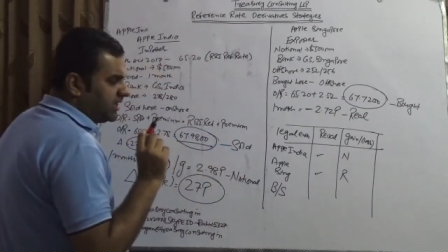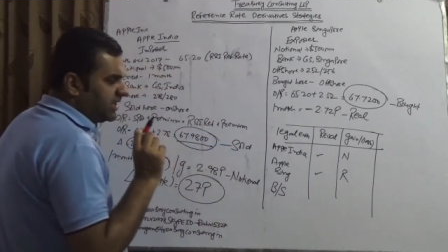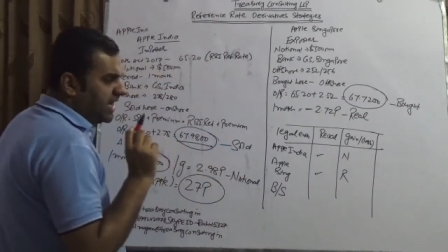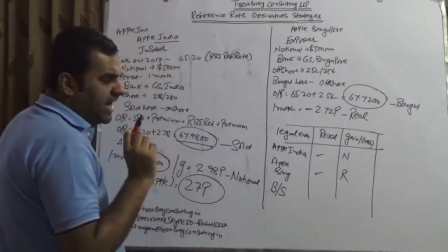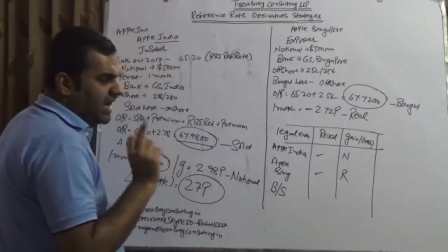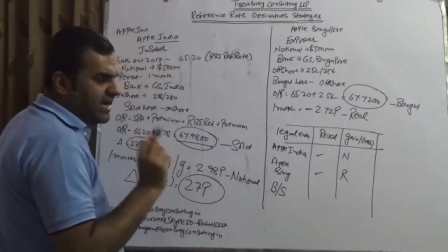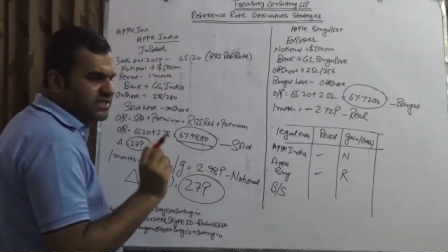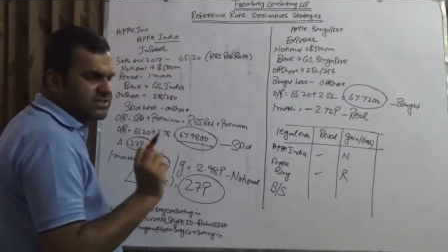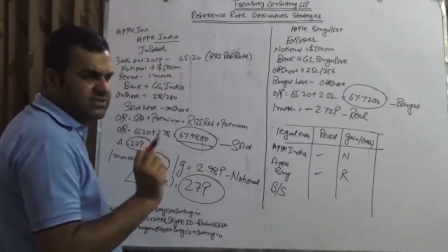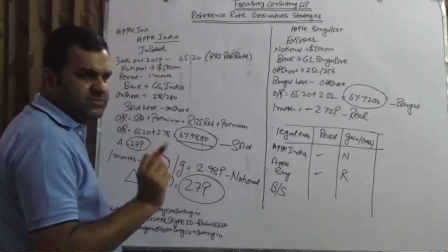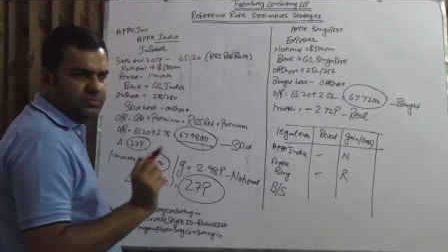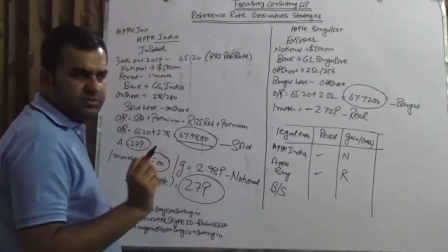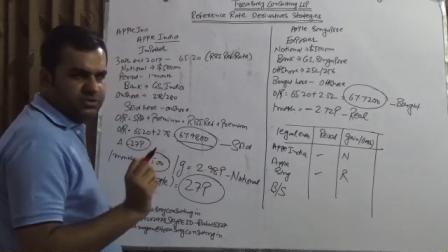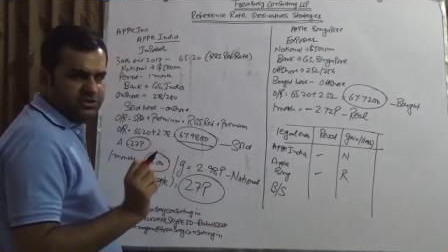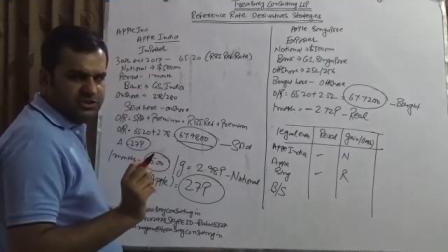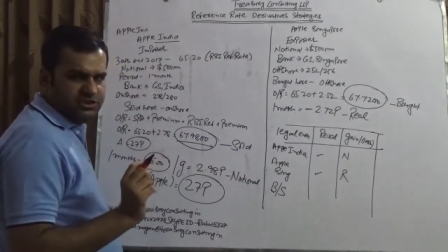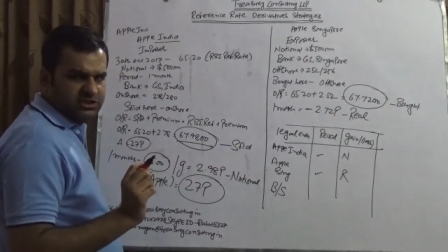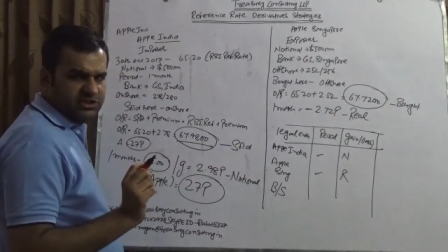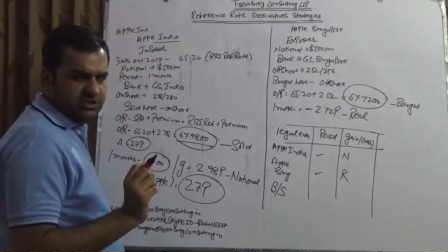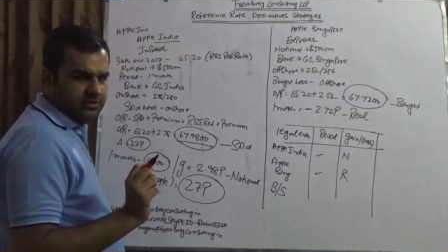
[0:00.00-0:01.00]
cash
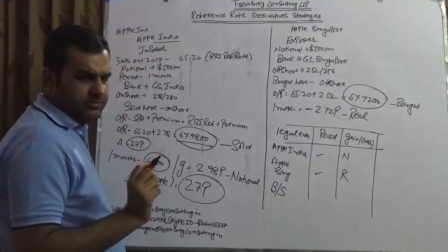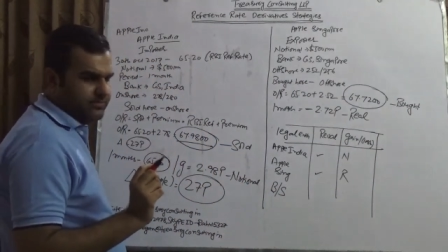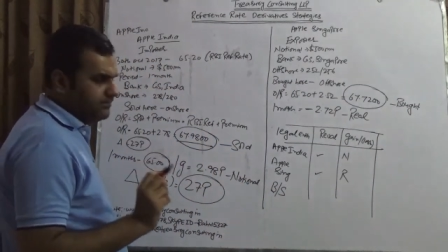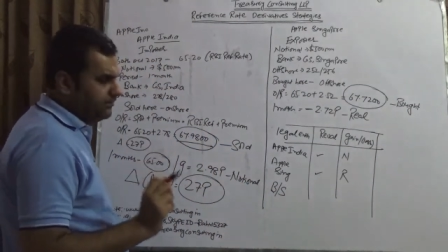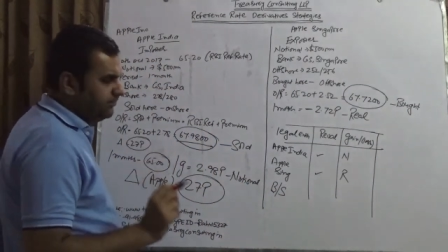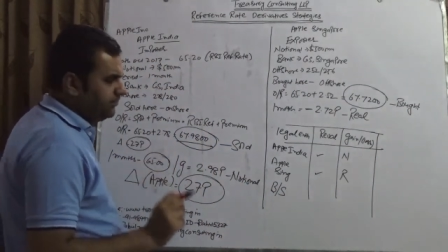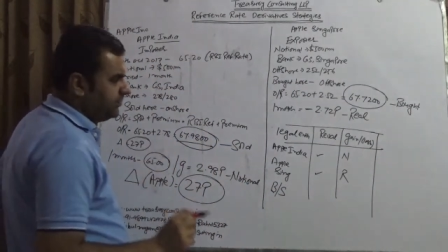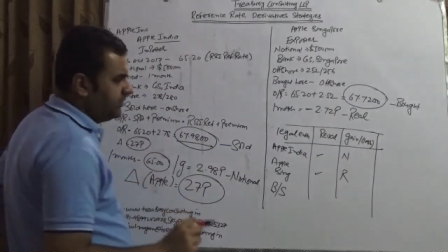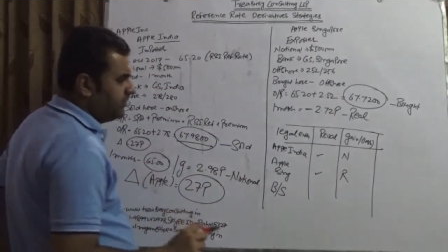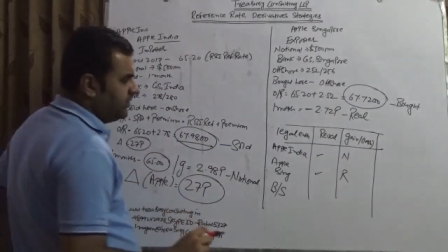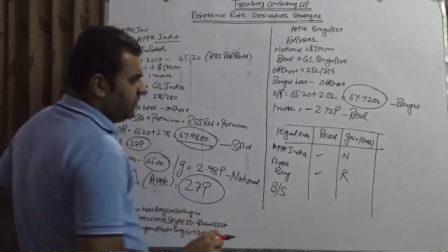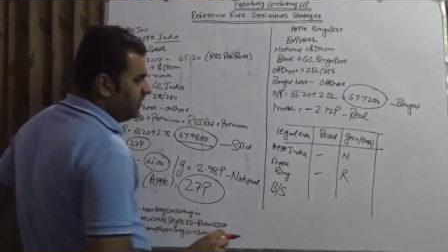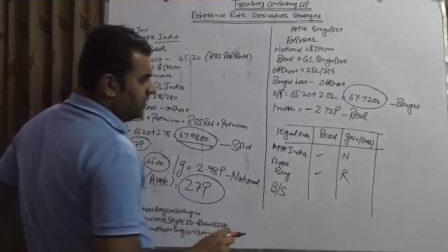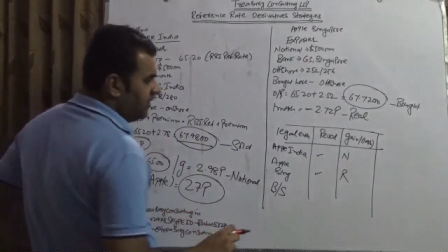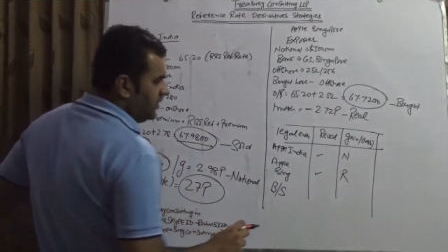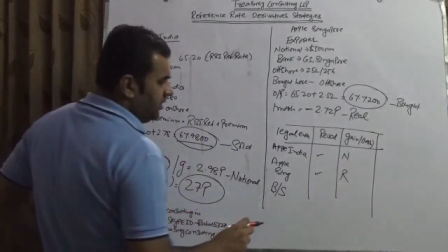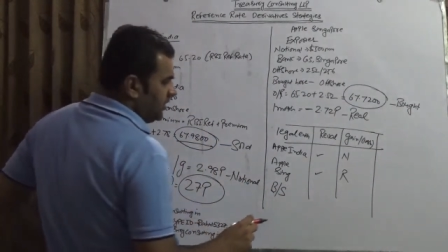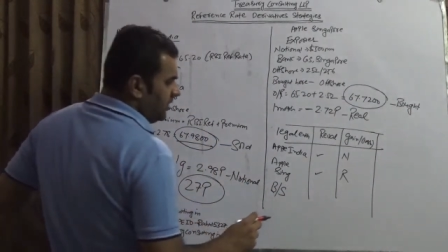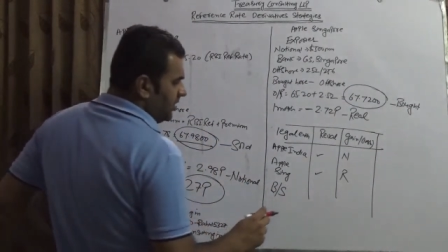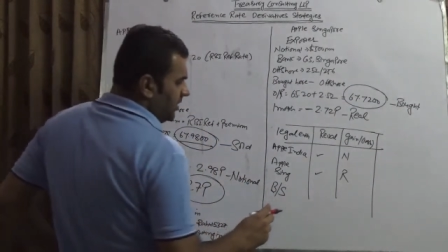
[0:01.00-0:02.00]
position.
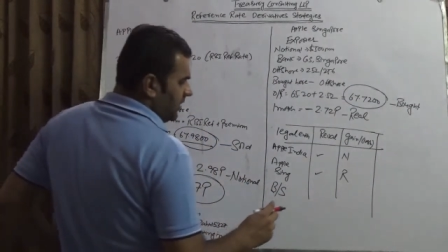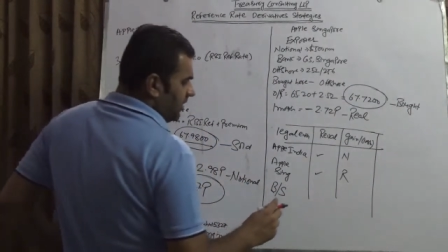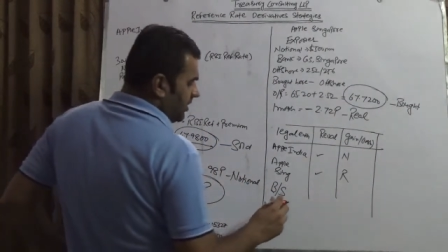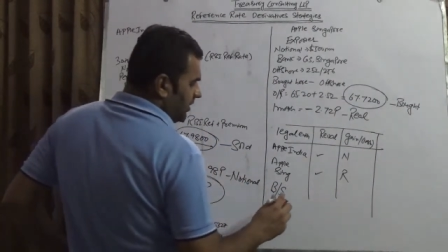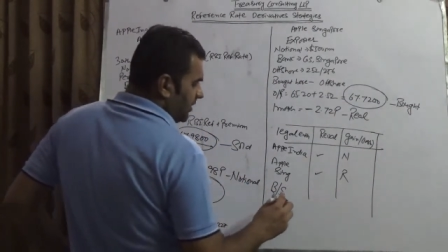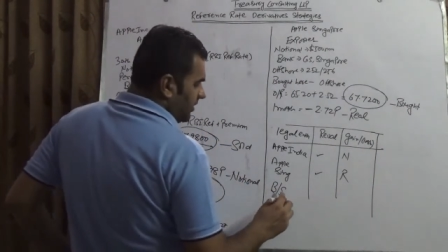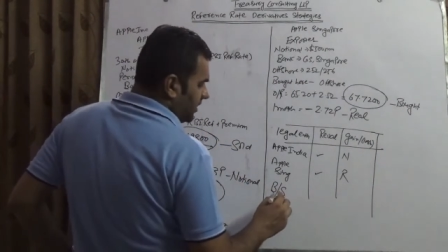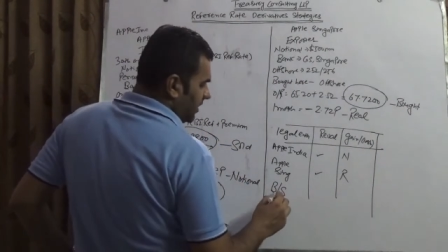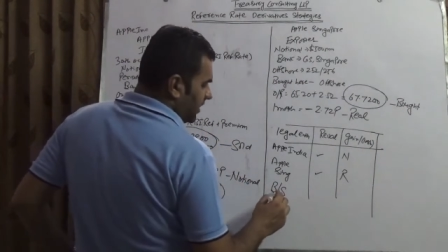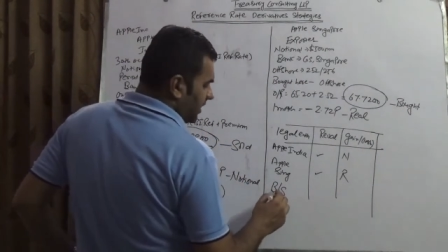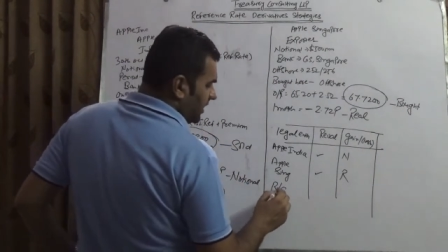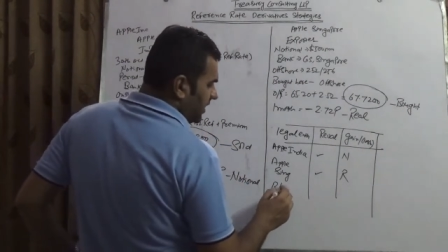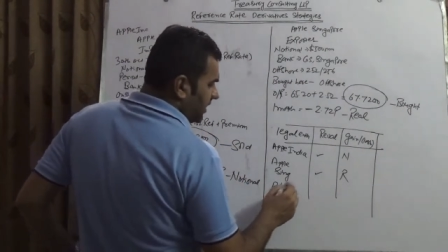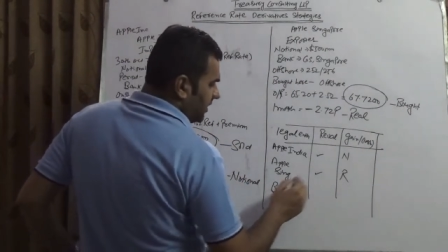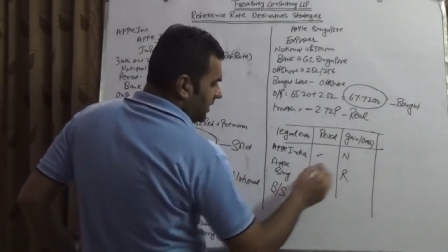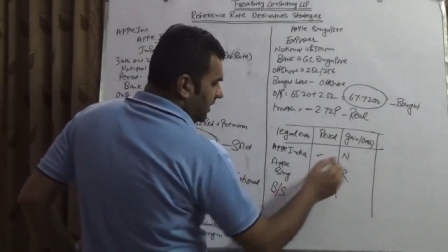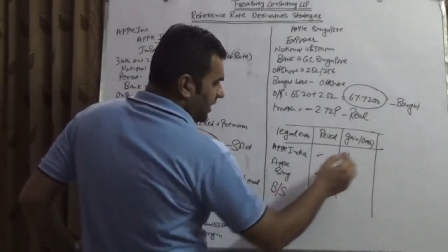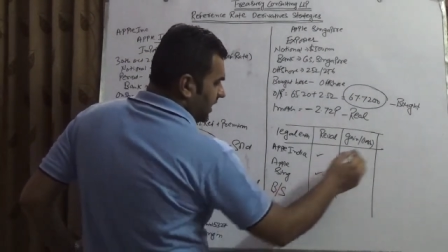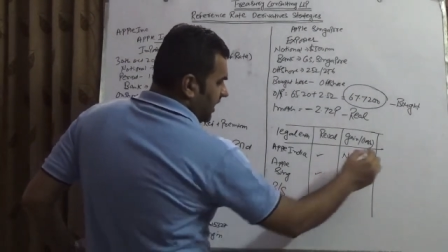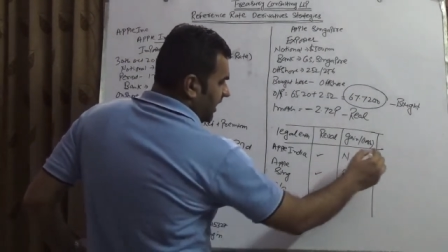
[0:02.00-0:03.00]
The,
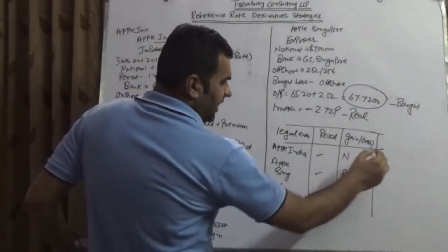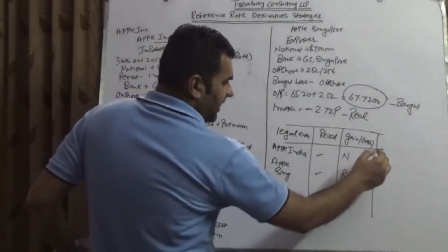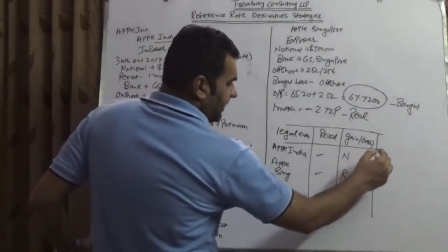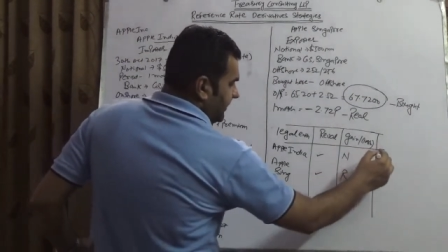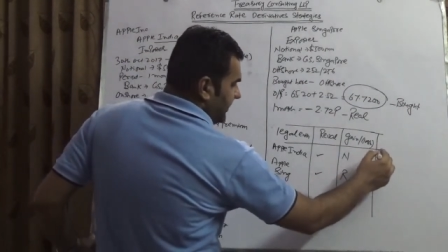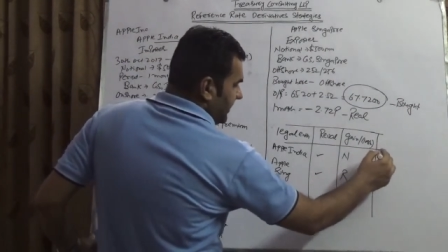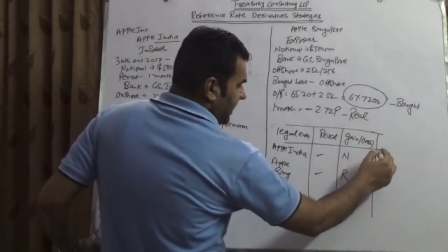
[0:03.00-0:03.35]
the, let me